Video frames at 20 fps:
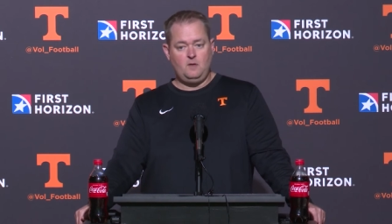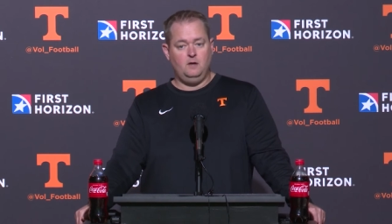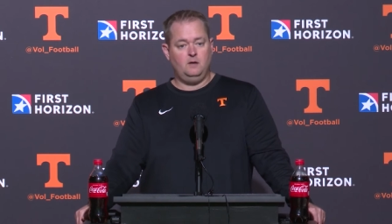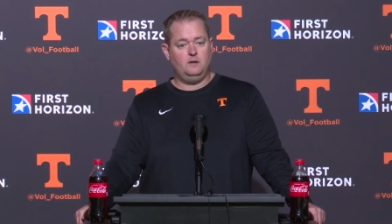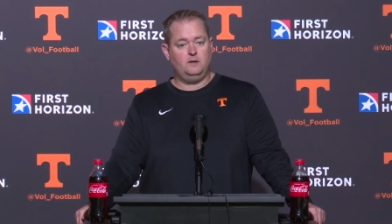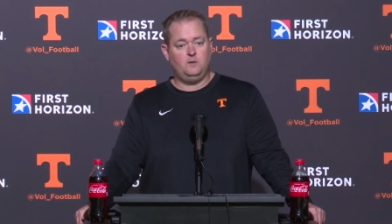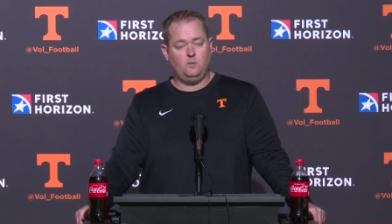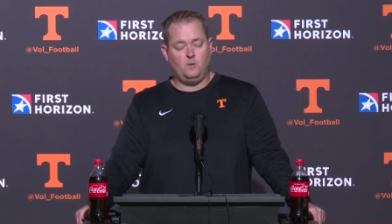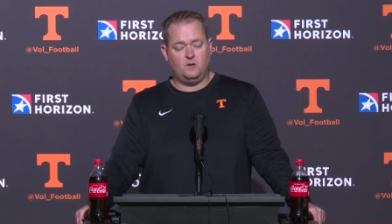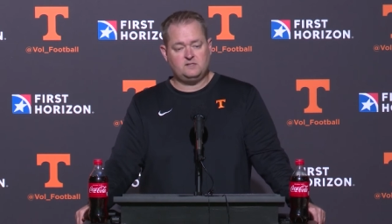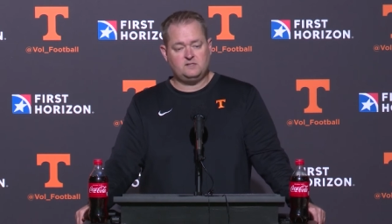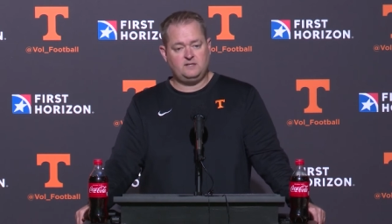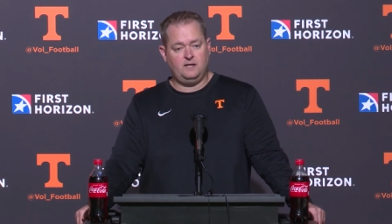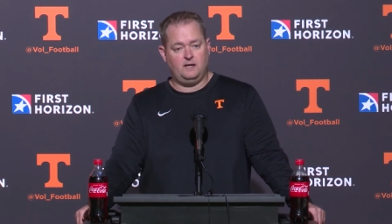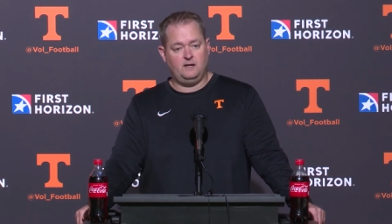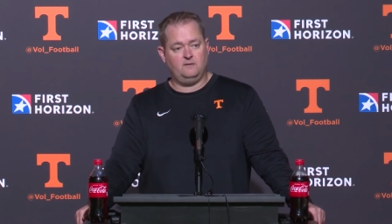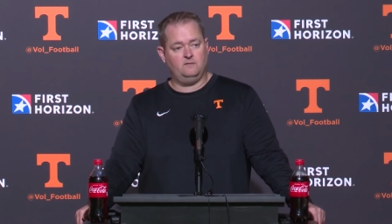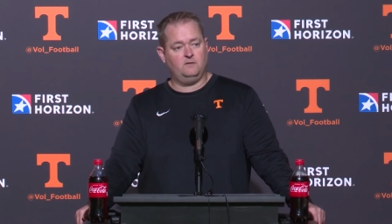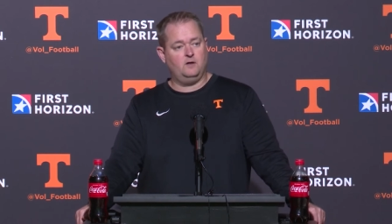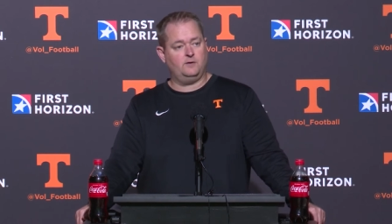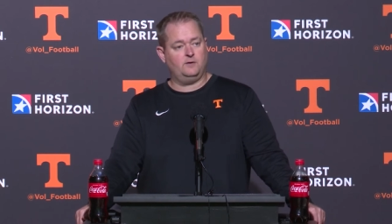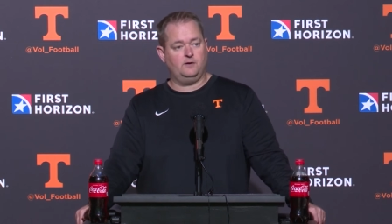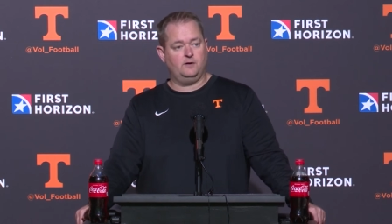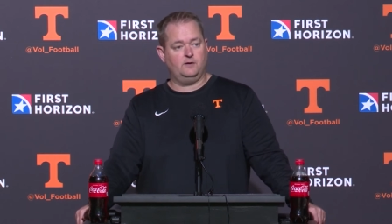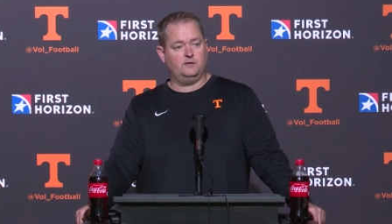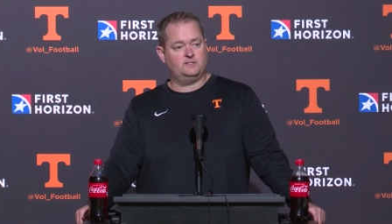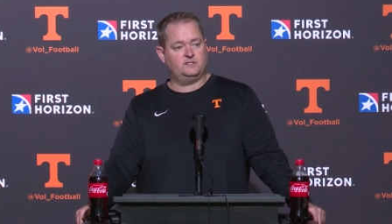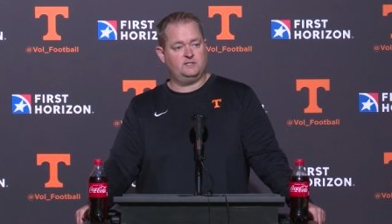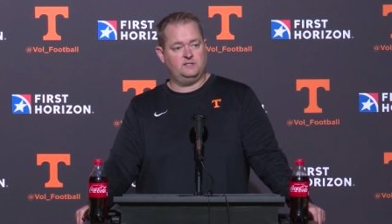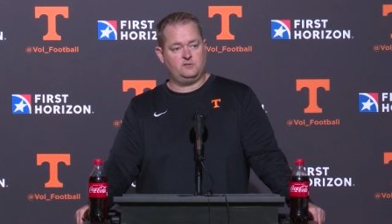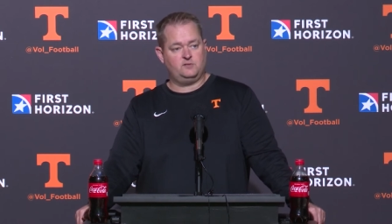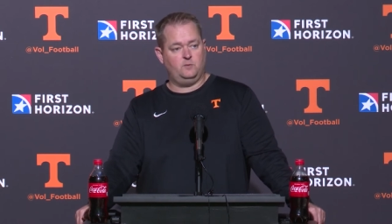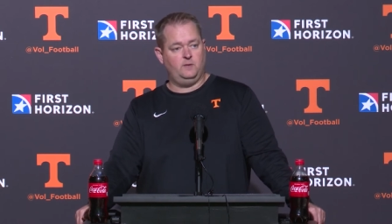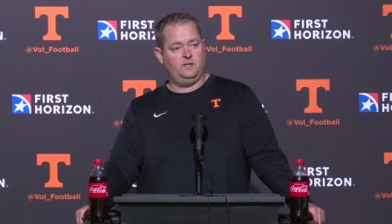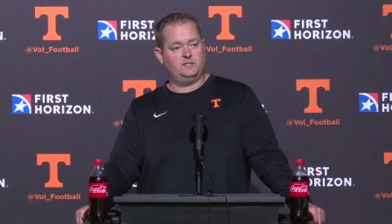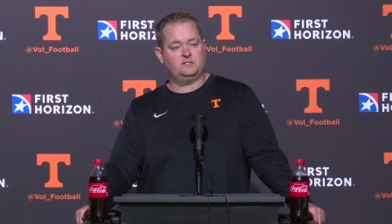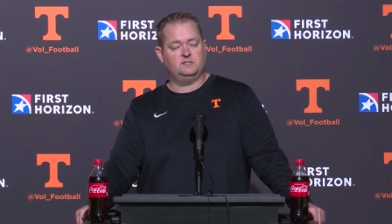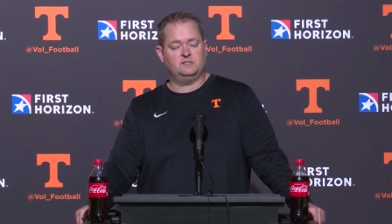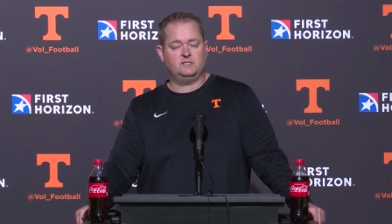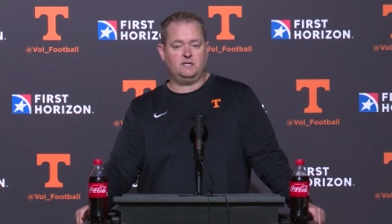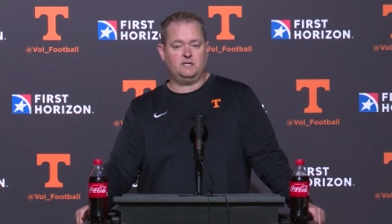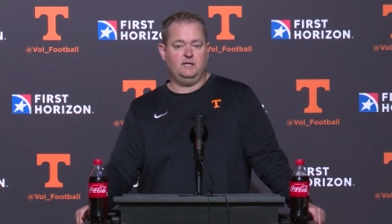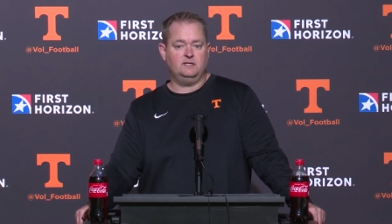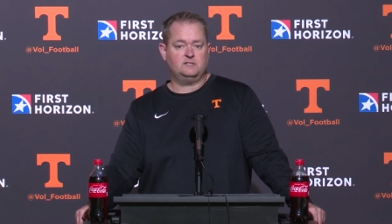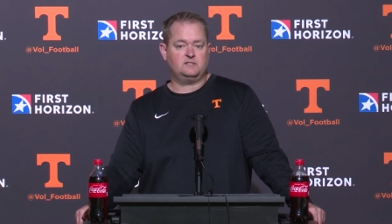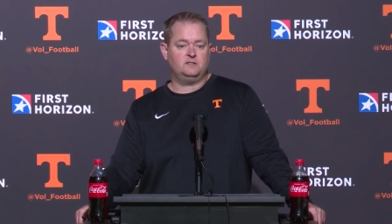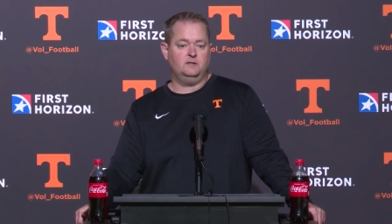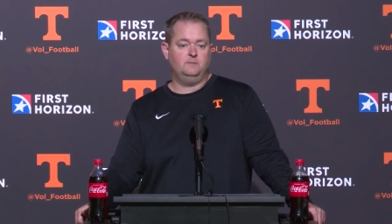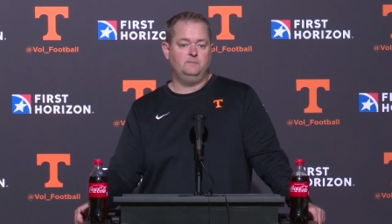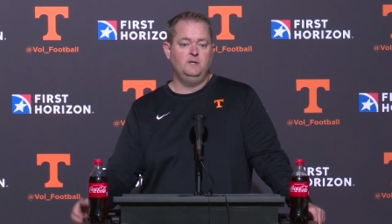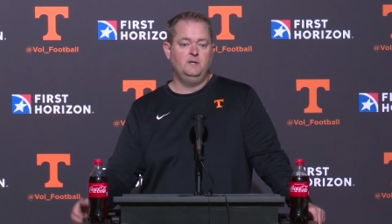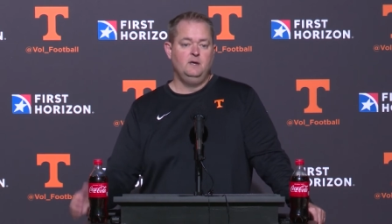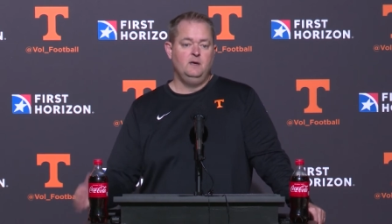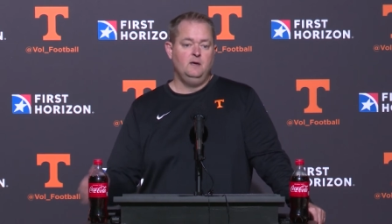You want us to have long yardage situations against them.